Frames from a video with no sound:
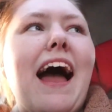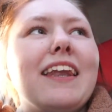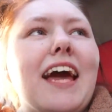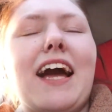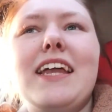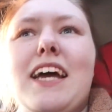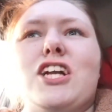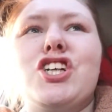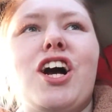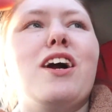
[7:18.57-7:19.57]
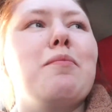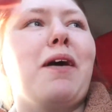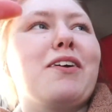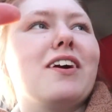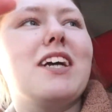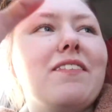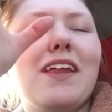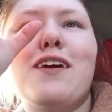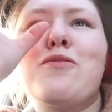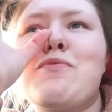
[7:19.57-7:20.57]
like a chunk of butter on top,
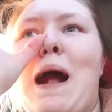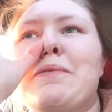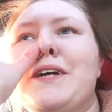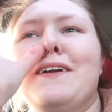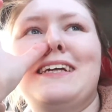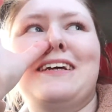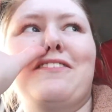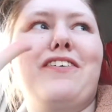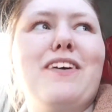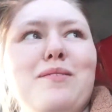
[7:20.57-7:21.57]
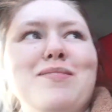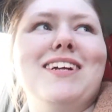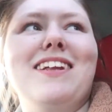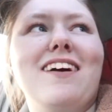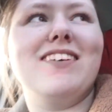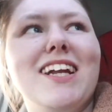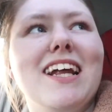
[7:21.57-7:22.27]
and then wrapped it on tin foil and put it in the oven.